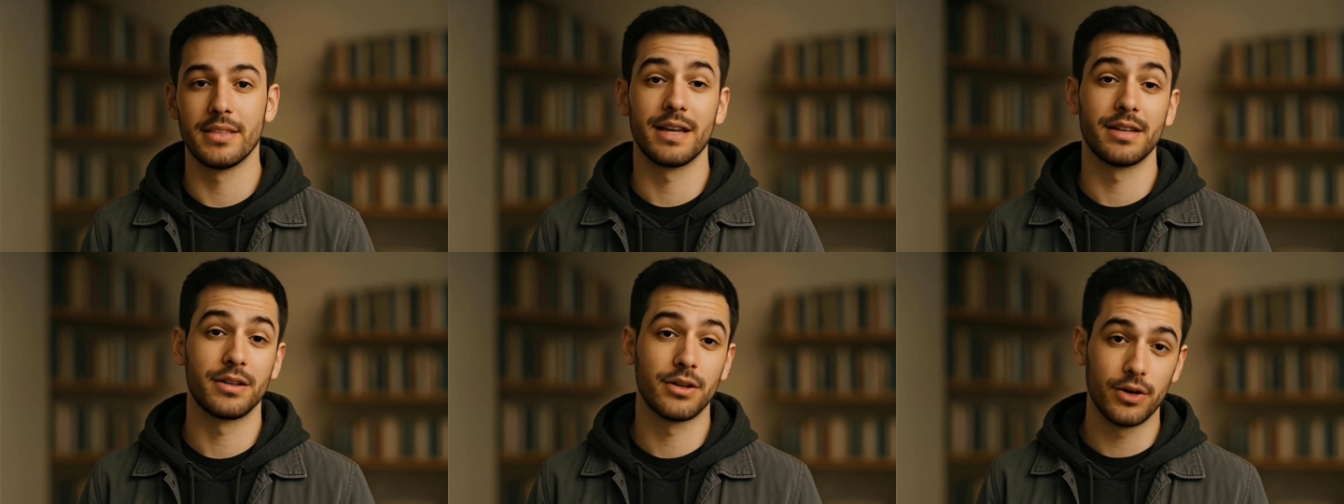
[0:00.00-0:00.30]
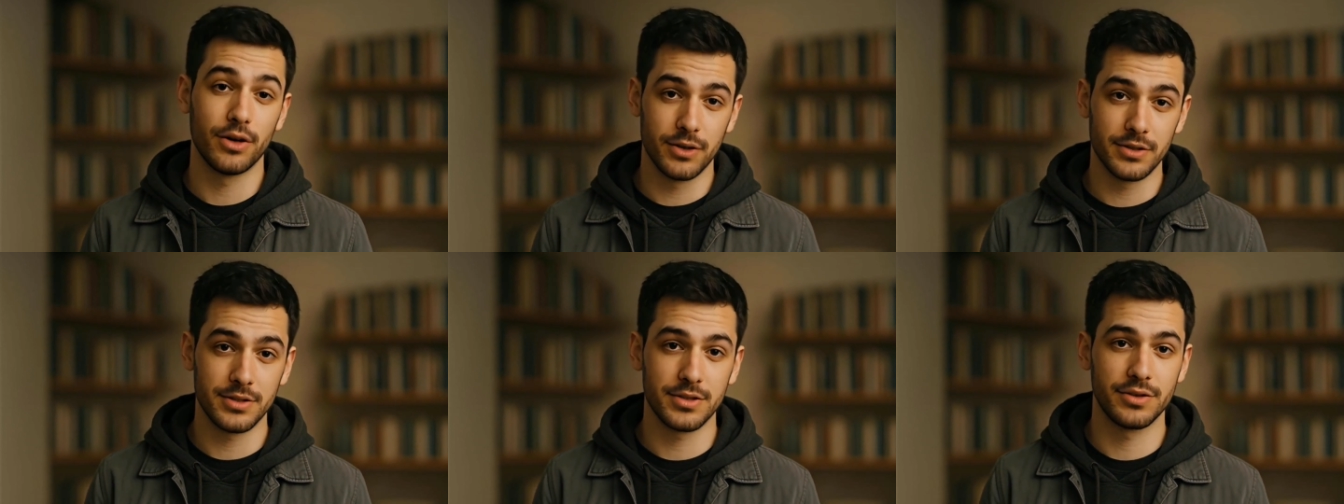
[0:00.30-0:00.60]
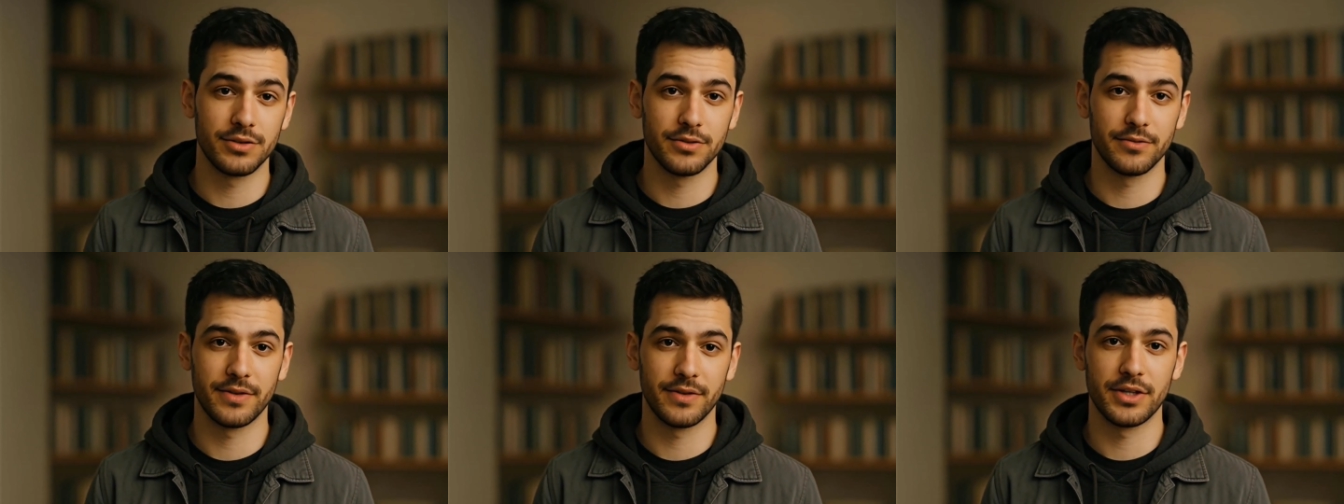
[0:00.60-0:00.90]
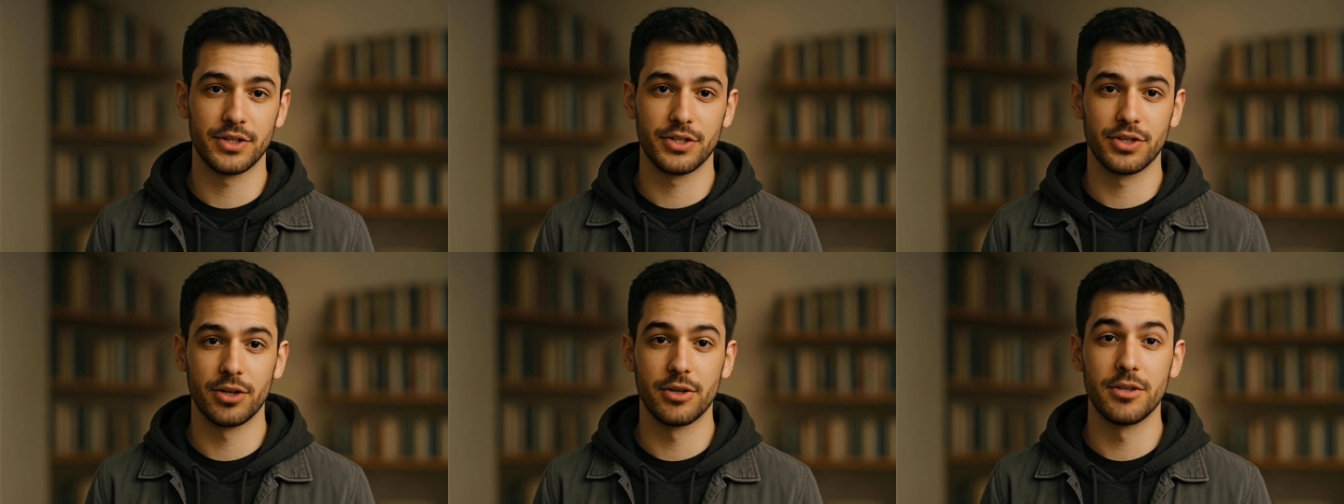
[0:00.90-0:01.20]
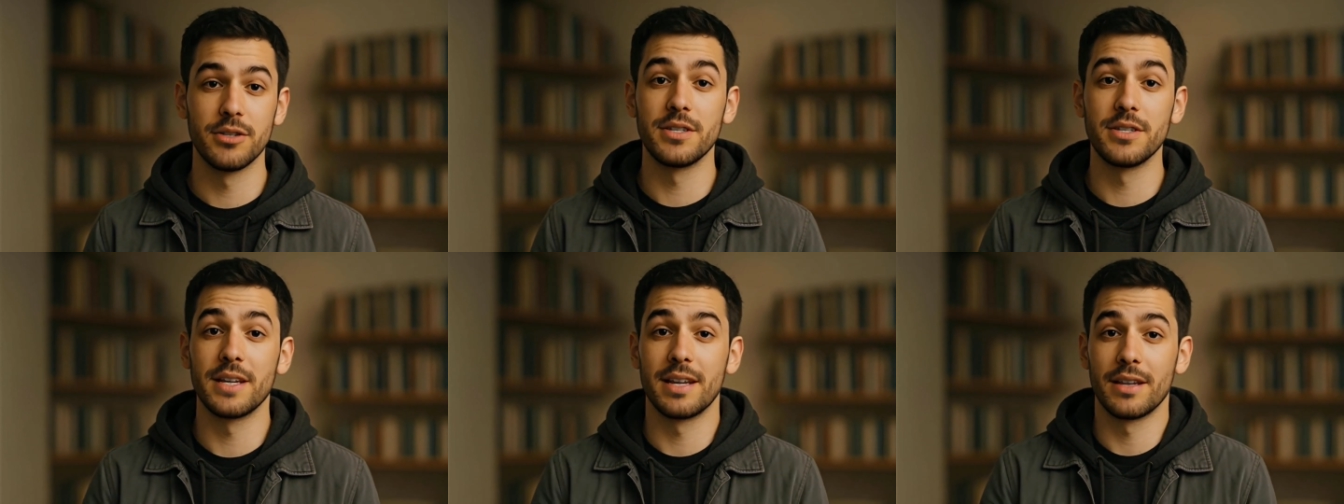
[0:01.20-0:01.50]
then learns those
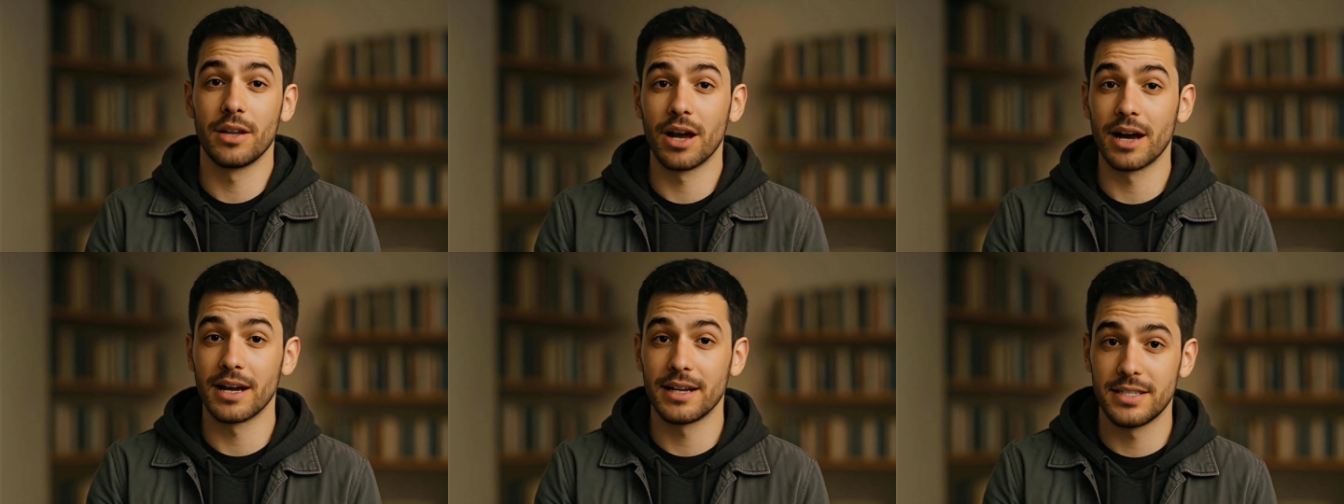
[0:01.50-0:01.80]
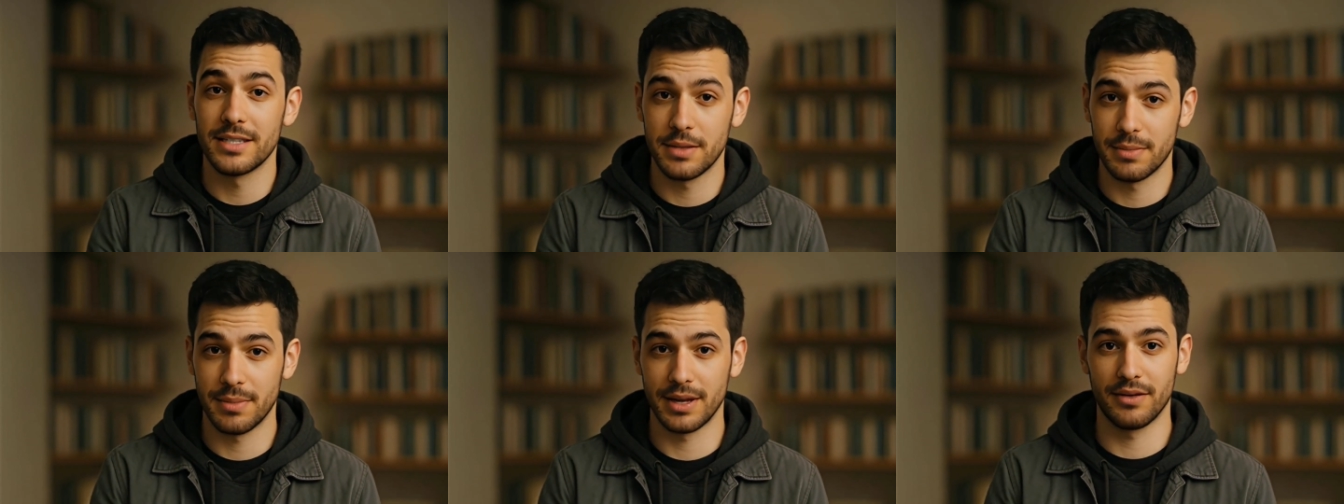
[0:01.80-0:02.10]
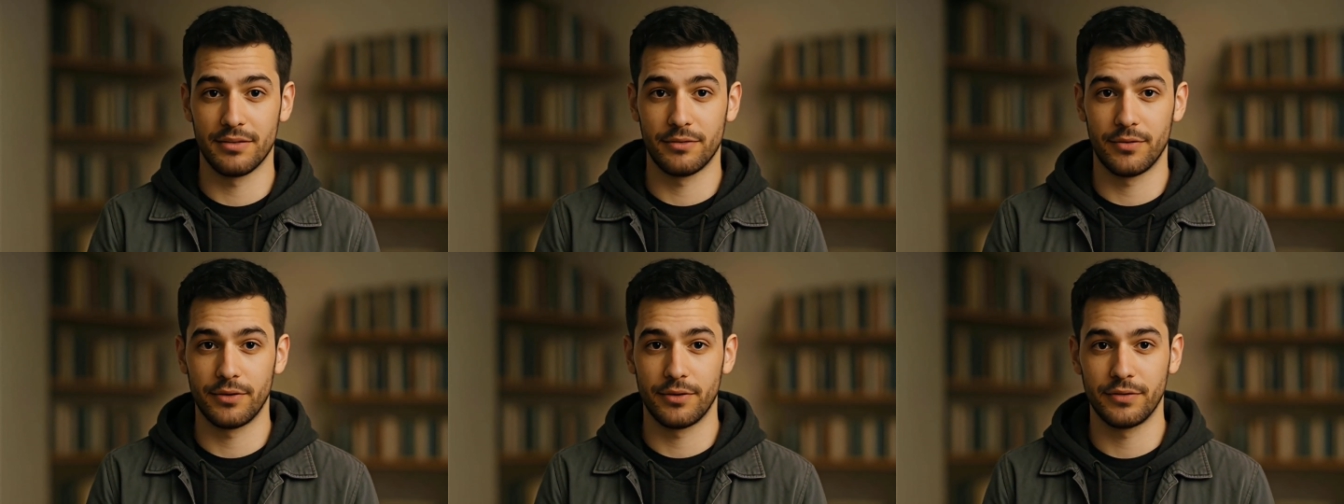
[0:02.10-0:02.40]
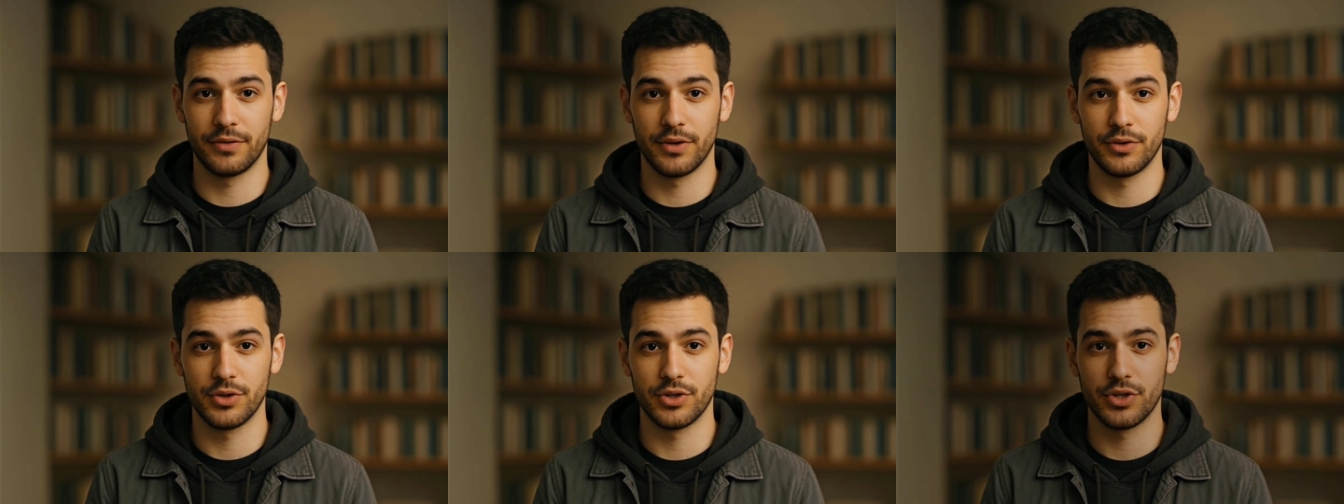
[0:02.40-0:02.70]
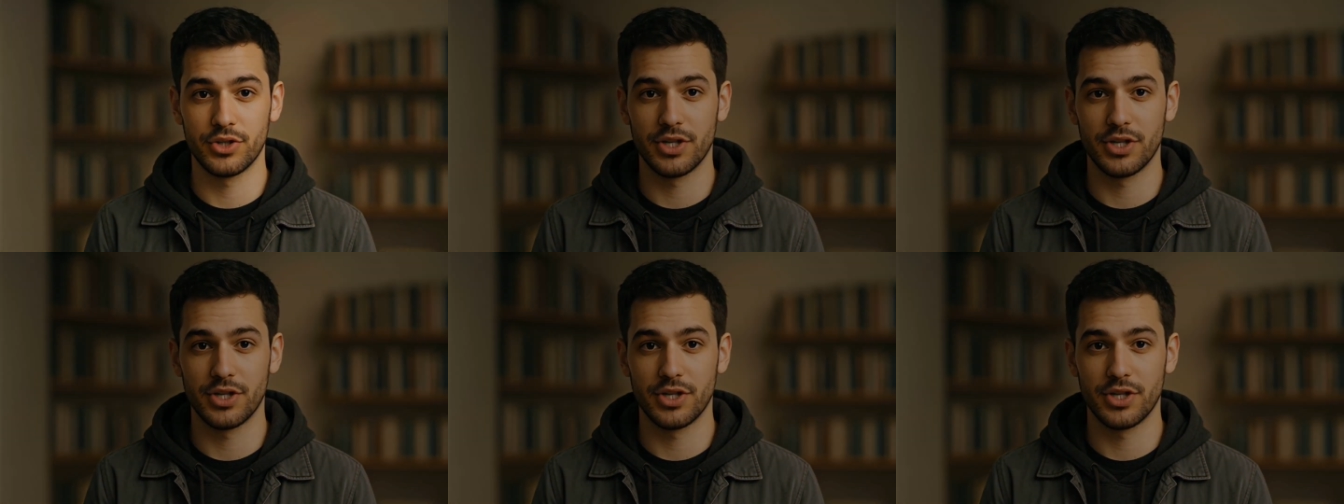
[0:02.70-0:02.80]
features and locks them in for future